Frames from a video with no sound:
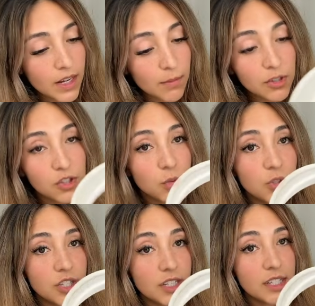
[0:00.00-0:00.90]
The
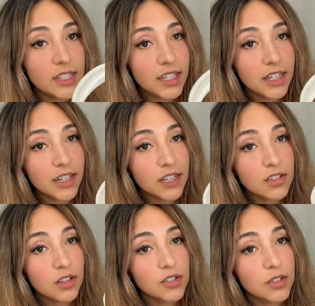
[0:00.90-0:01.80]
squishiness here
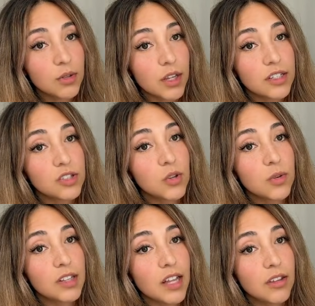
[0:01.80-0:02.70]
is also like
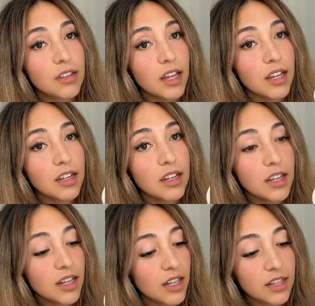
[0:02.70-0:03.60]
so cloud-like,
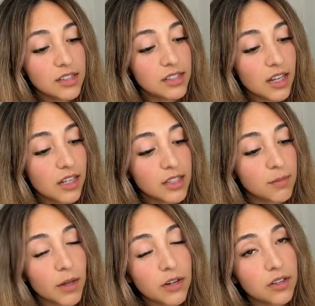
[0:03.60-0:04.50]
insane. It's
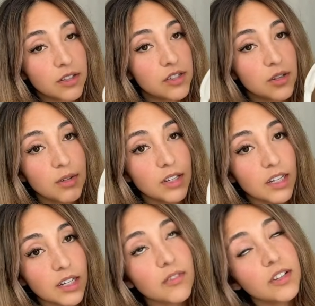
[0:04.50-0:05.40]
better than
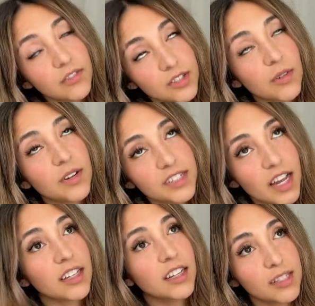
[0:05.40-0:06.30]
Sony, even if Sony
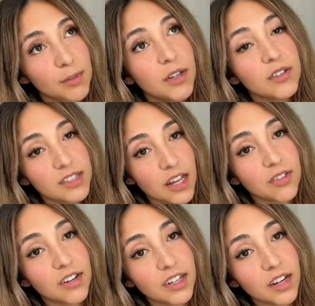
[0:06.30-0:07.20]
technically has better
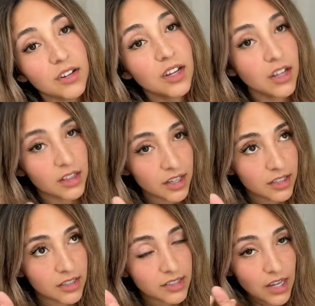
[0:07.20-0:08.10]
sound right now,
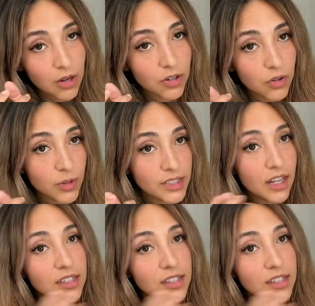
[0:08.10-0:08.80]
like sound noise